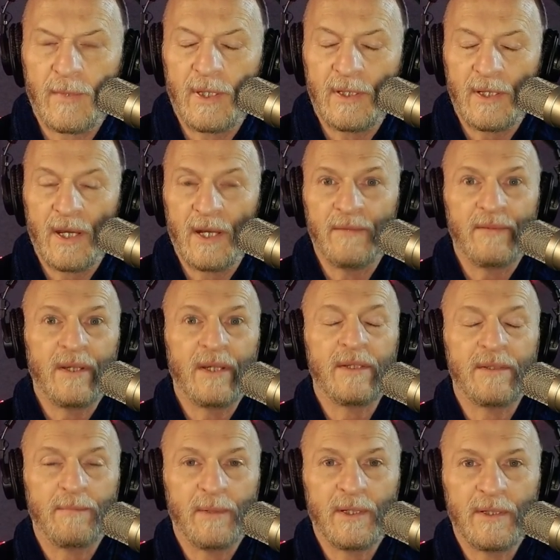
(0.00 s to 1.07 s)
He kind of
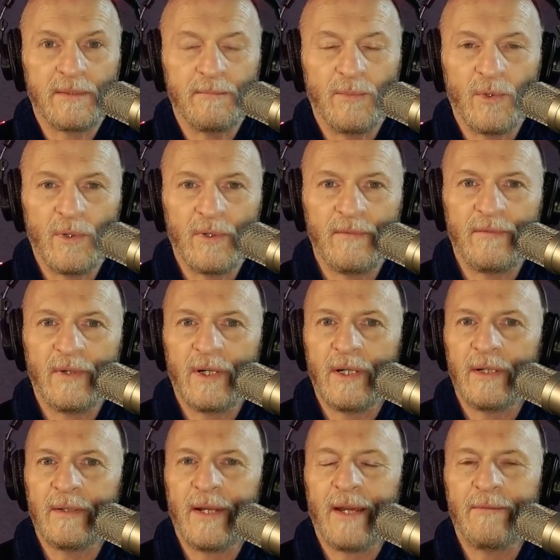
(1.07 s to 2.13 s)
is, but it's more of
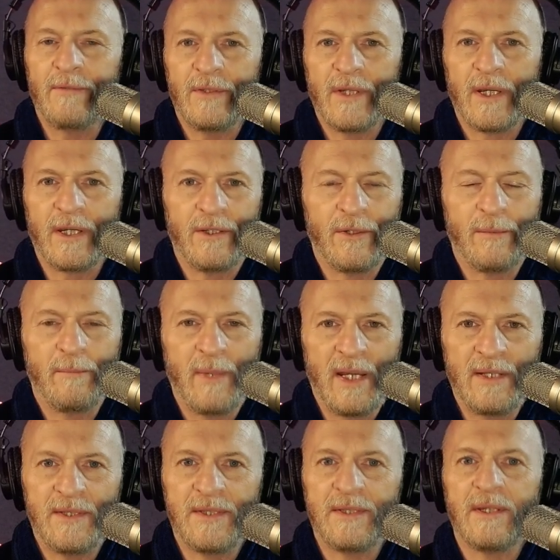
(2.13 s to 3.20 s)
a have you taken your
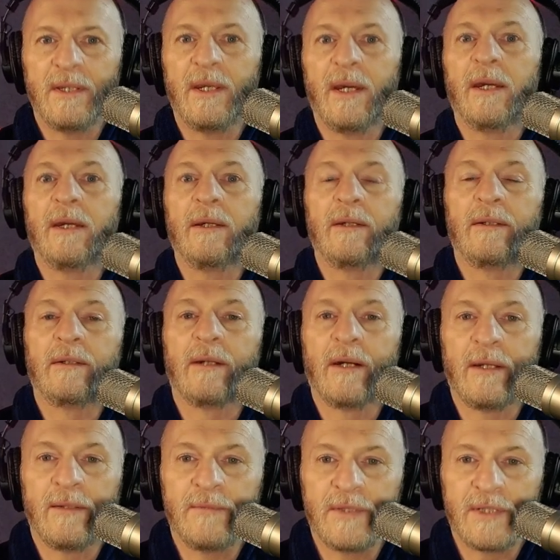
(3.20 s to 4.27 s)
meds today
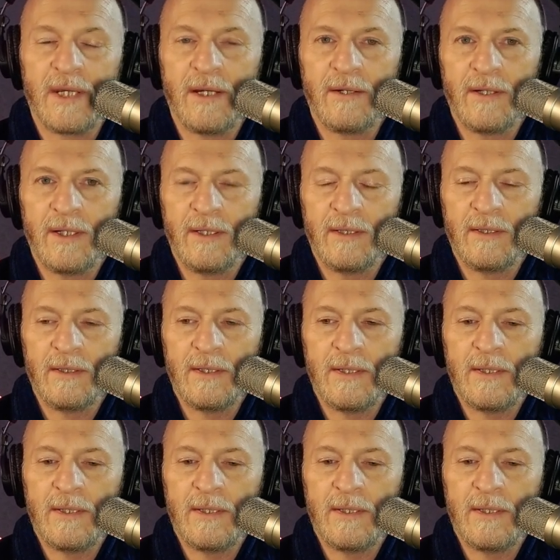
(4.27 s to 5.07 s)
kind of scary.